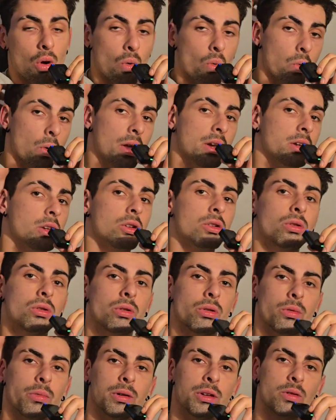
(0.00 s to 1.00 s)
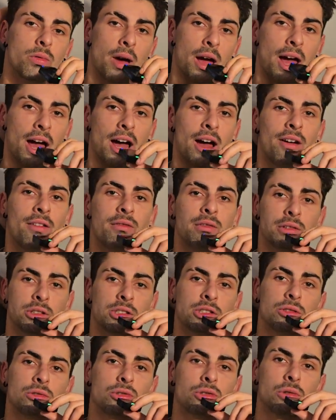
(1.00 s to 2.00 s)
When you have a
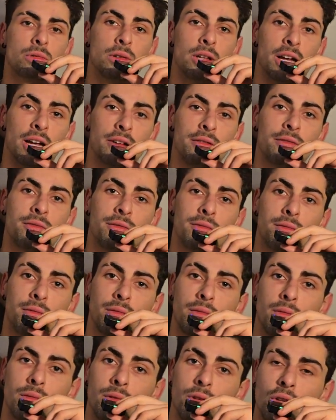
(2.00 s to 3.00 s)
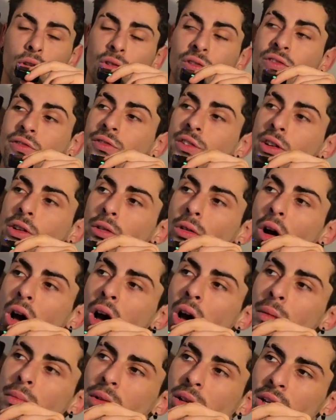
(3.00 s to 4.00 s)
social life, you feel
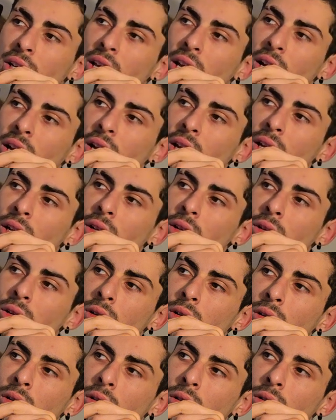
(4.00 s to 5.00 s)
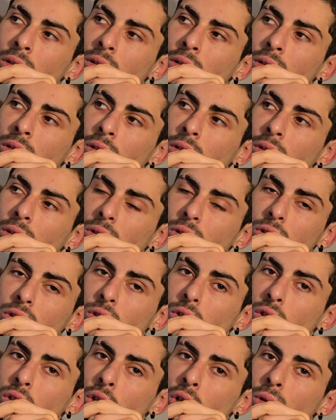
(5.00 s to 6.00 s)
obligated
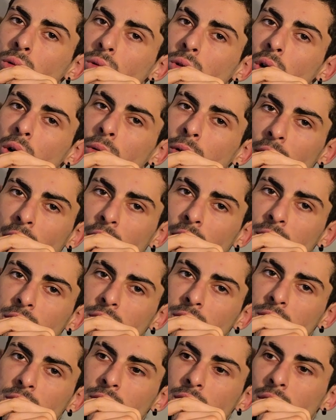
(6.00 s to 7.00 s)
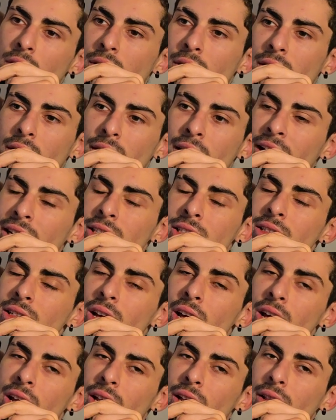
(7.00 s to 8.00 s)
to donate. That's
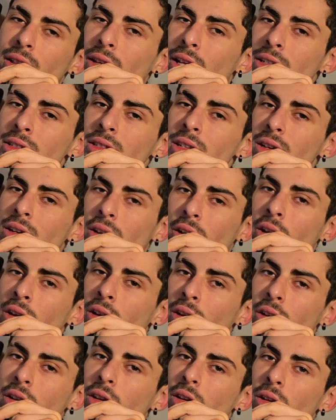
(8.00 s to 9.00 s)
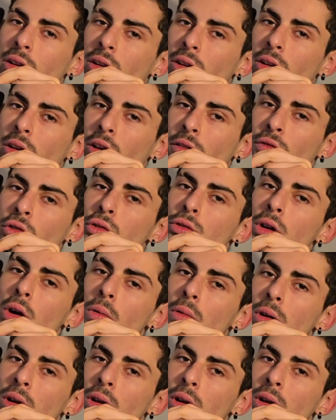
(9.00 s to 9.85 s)
not good. If you don't